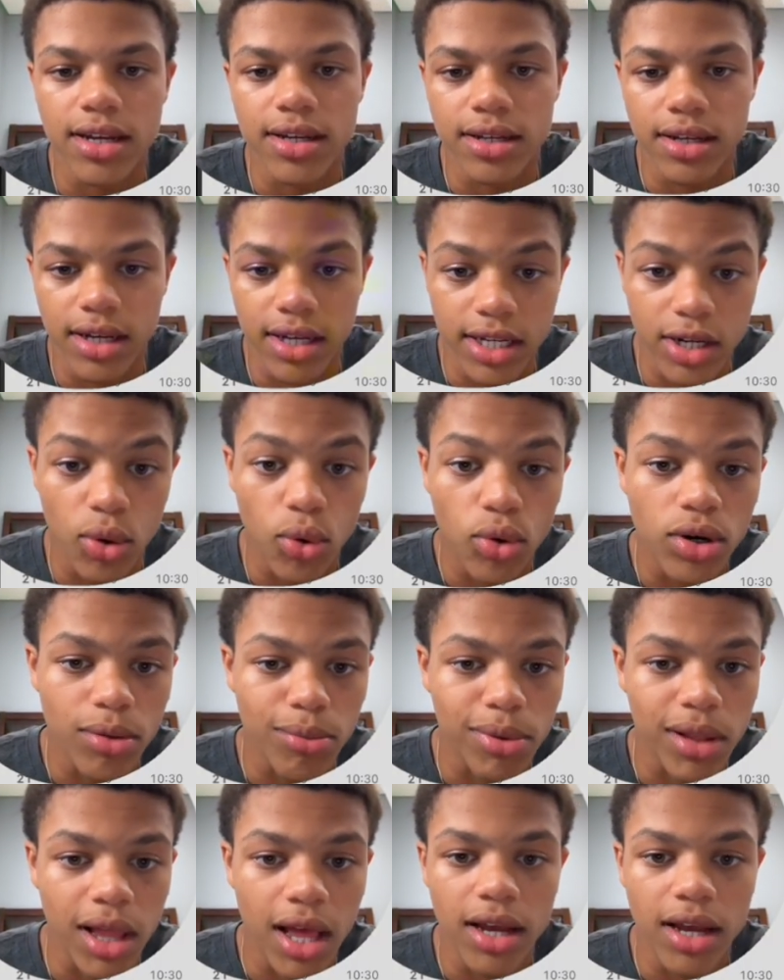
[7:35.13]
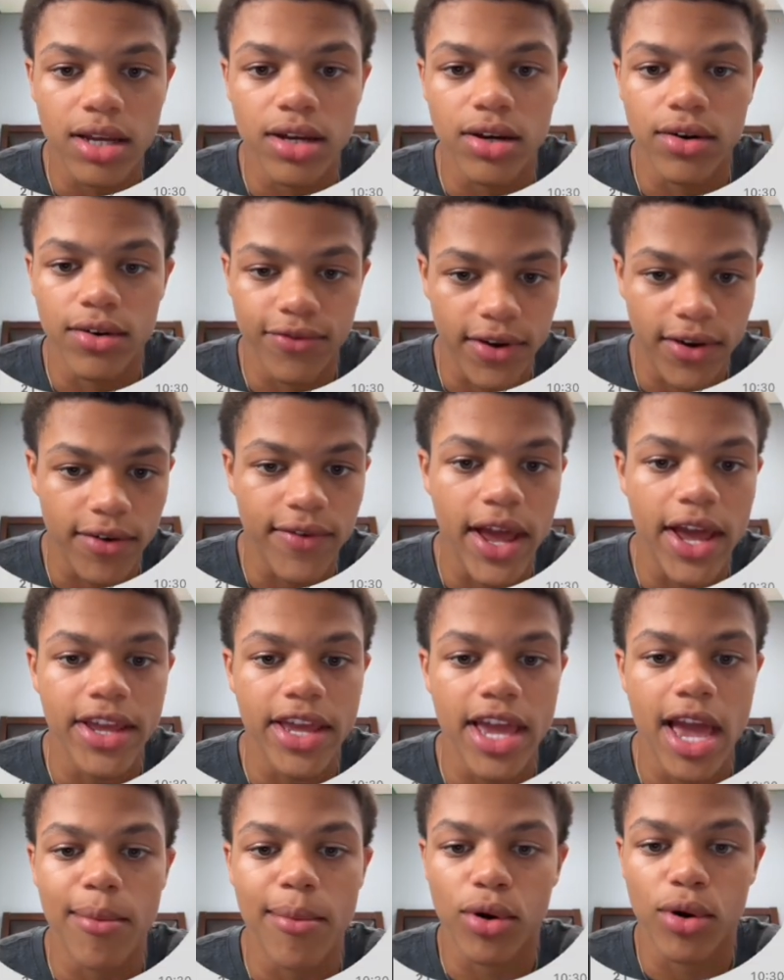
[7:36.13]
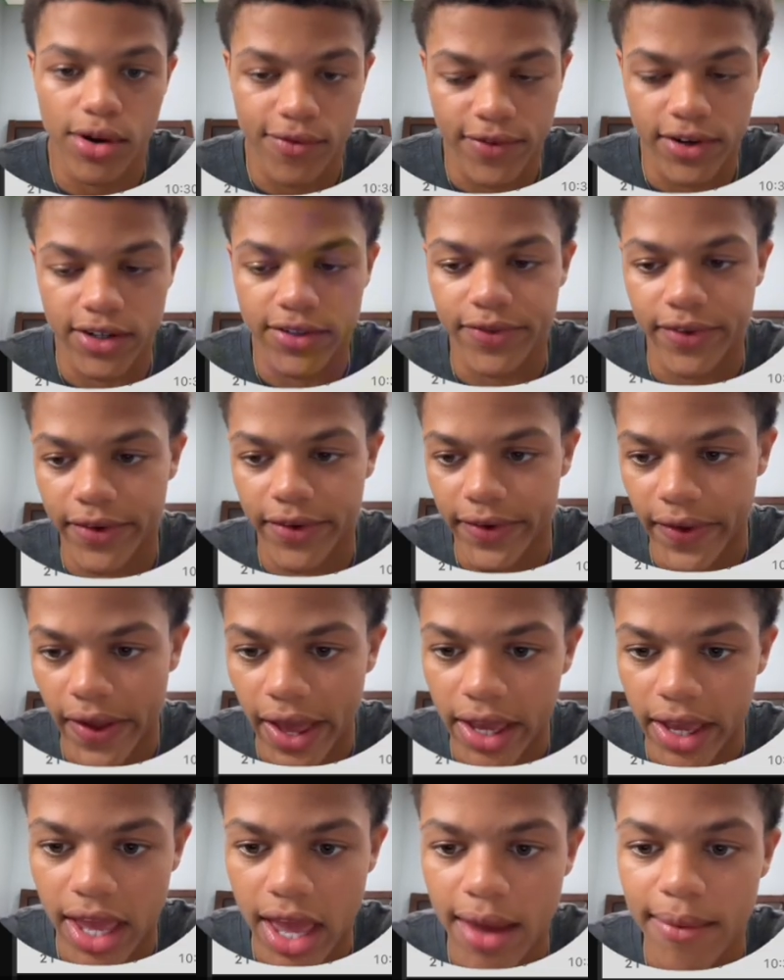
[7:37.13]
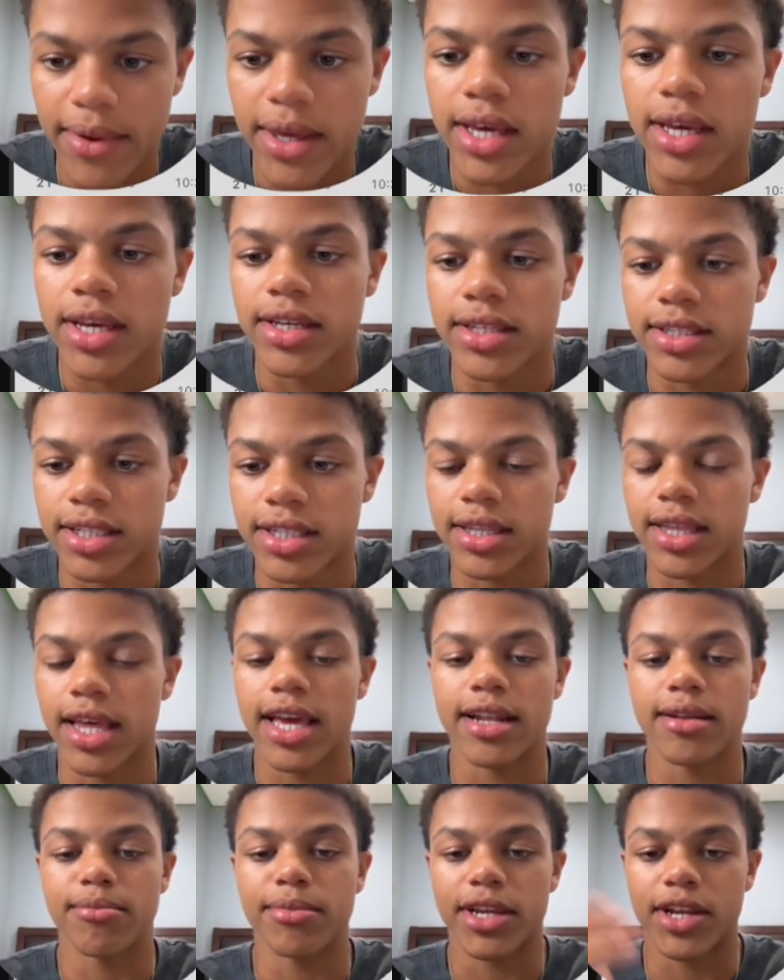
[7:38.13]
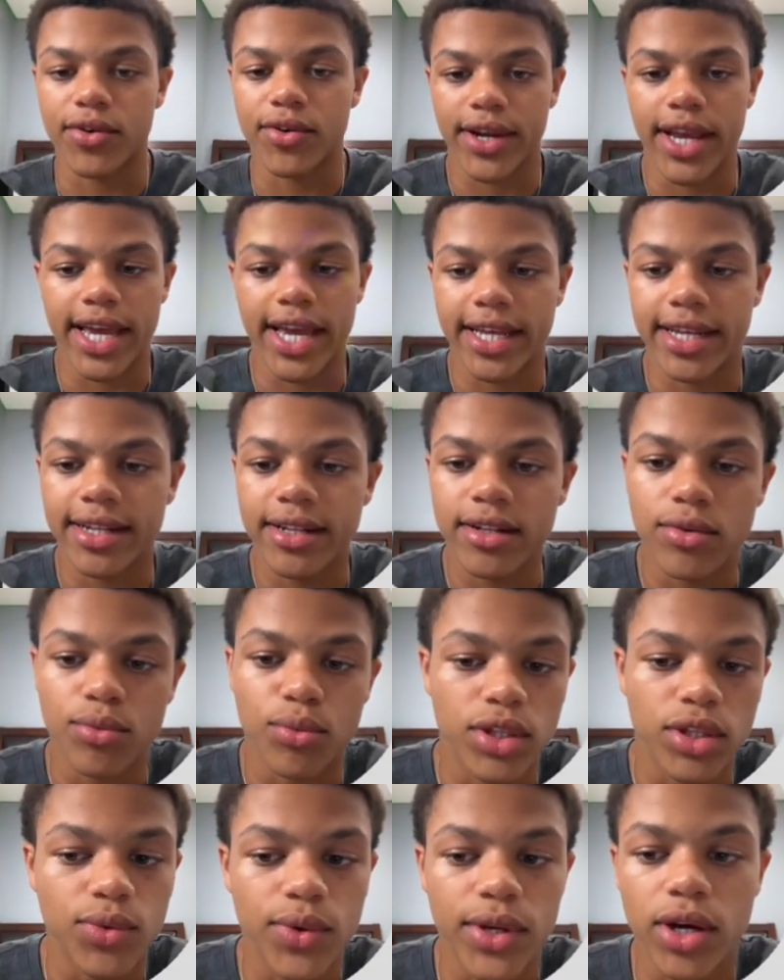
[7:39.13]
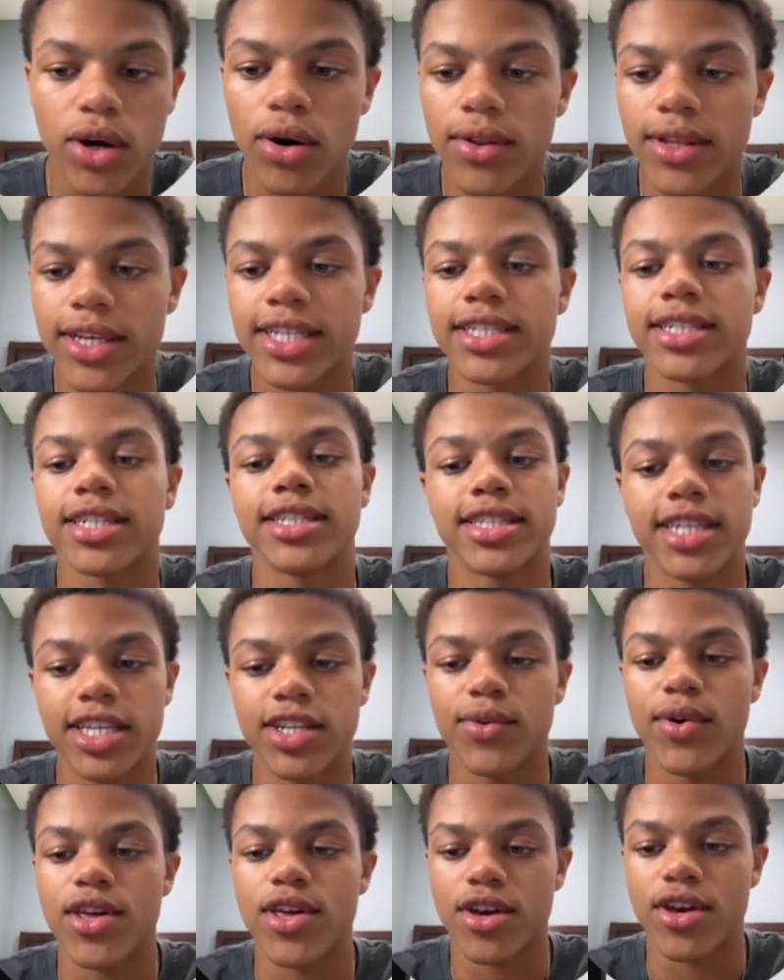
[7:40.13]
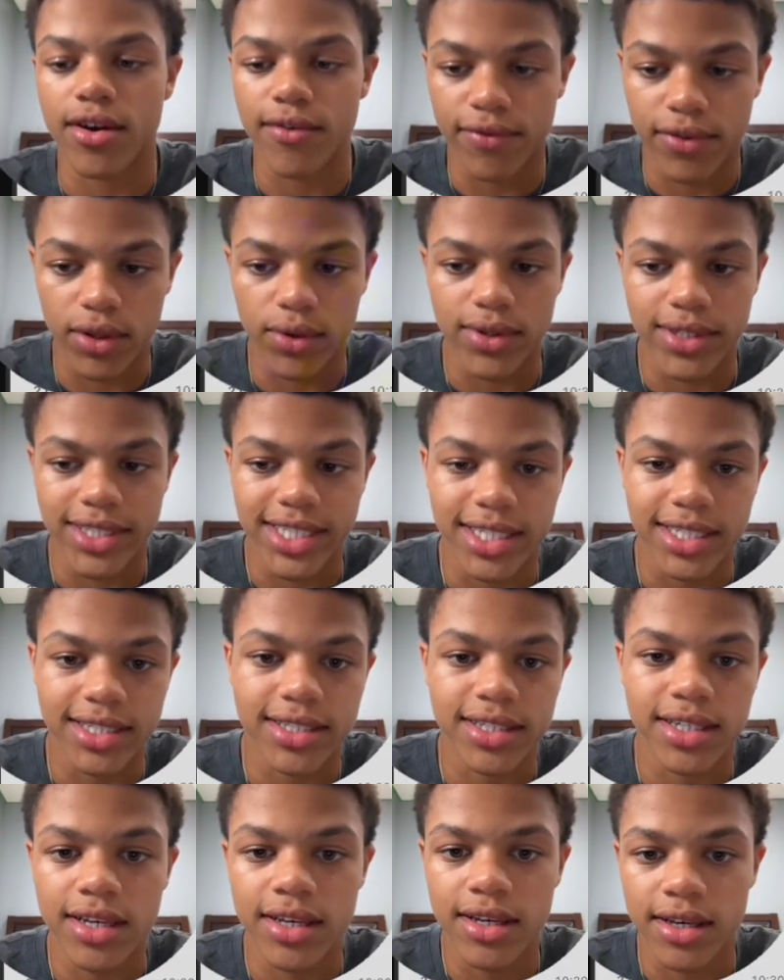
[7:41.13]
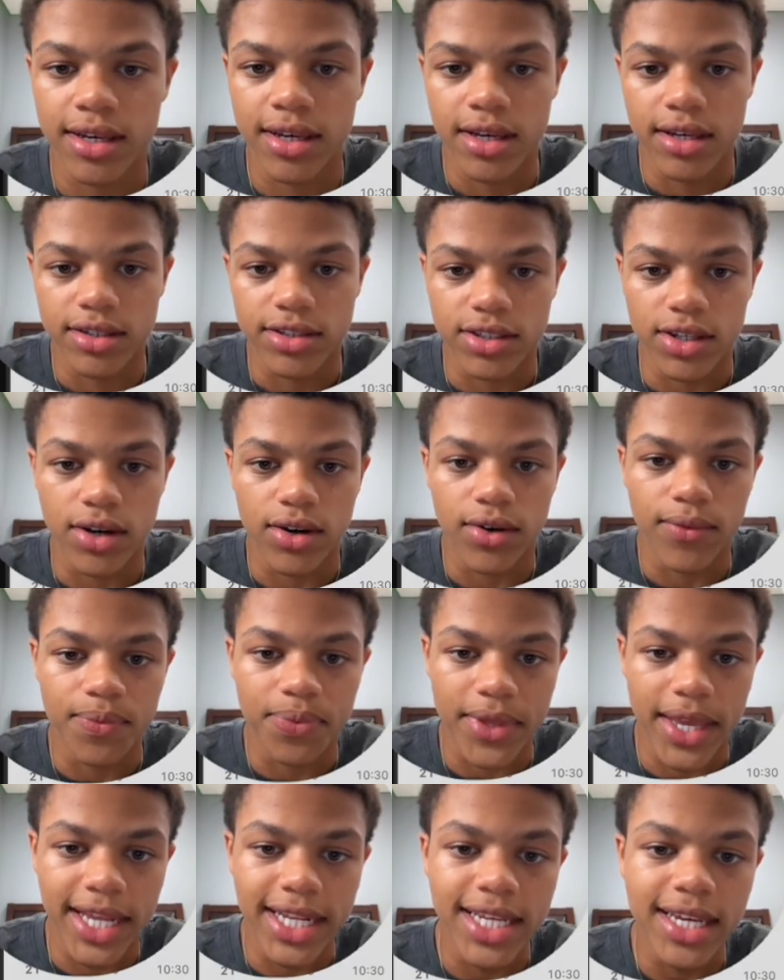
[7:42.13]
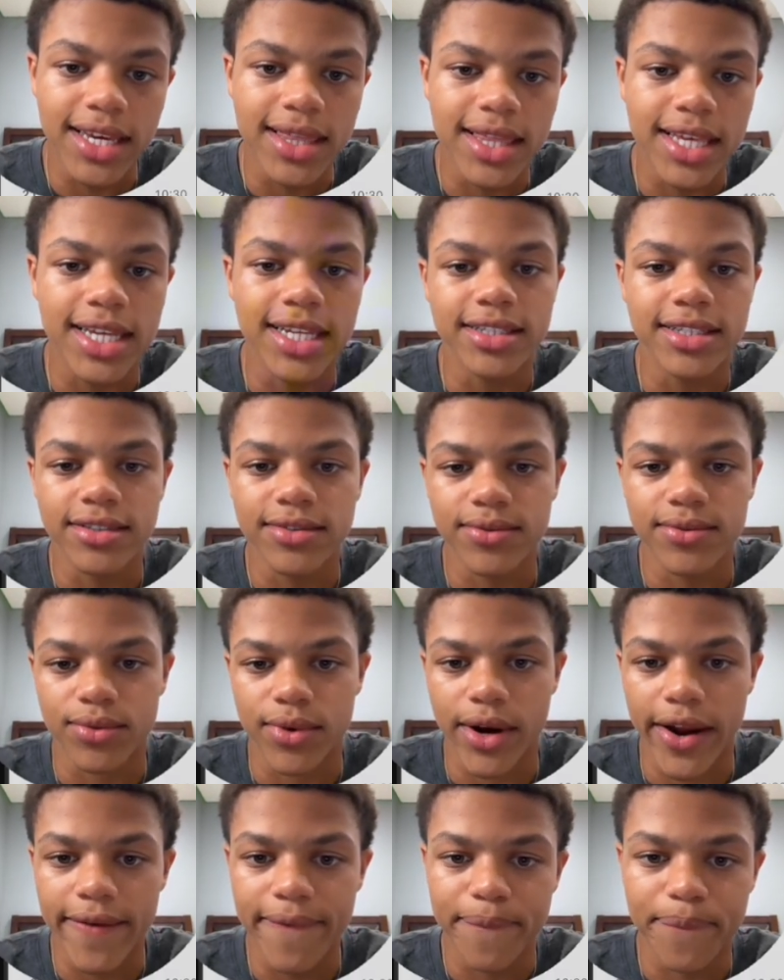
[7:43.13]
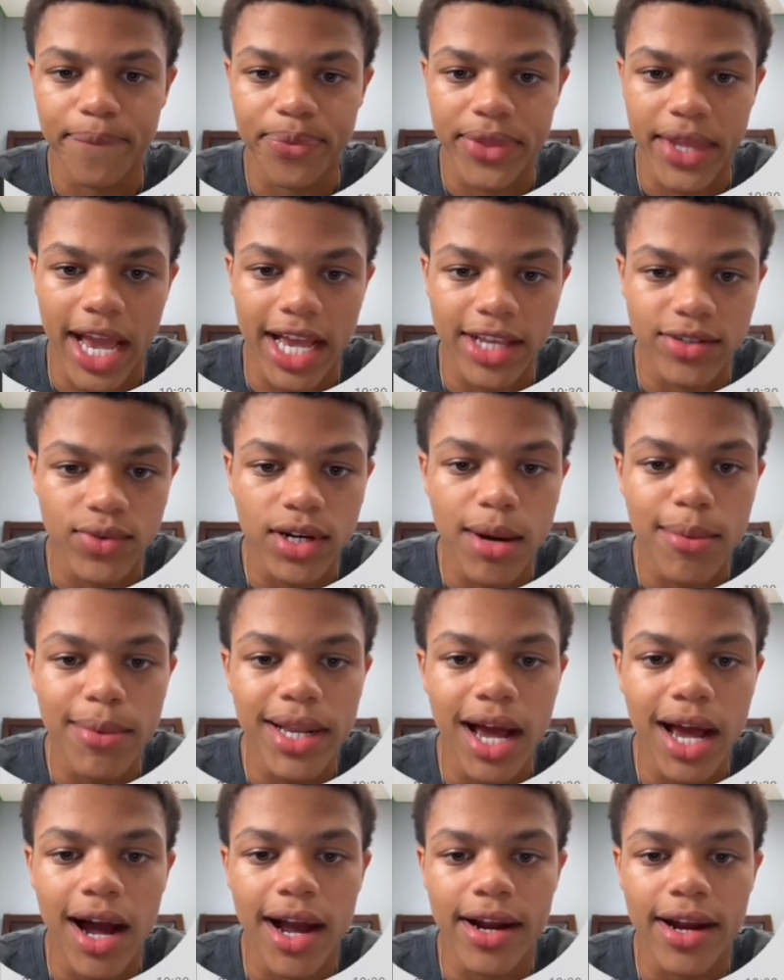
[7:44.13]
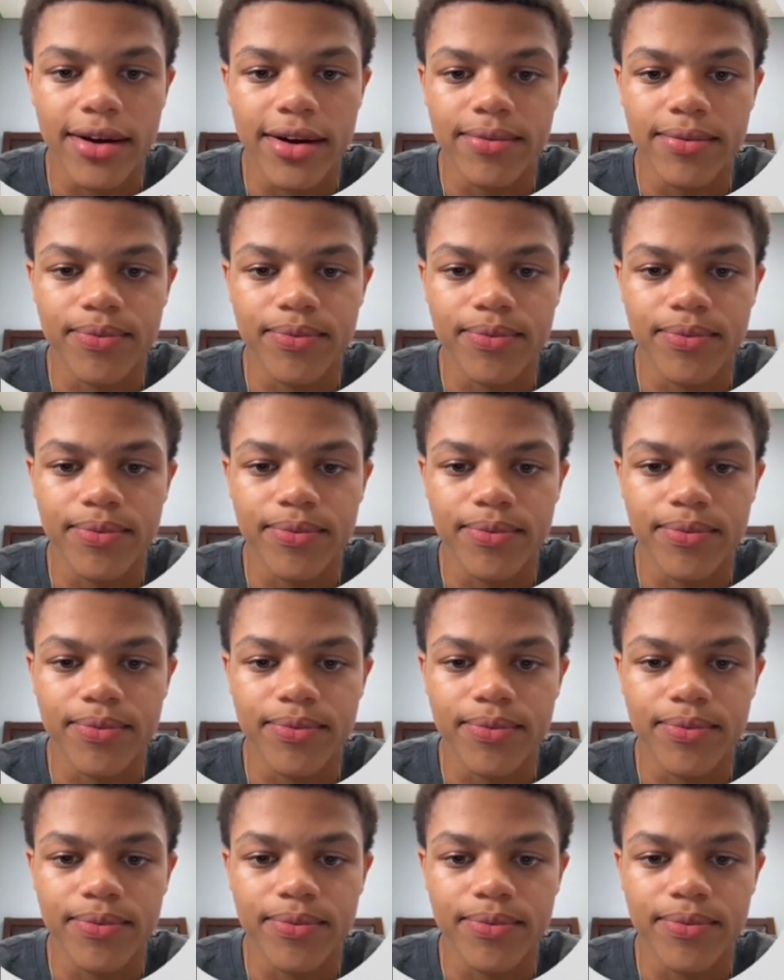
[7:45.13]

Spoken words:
an order block, fair value gap, or inverse fair value gap to then be created. What do we call these? Continuation confluences. So any of these, right, as we're coming higher,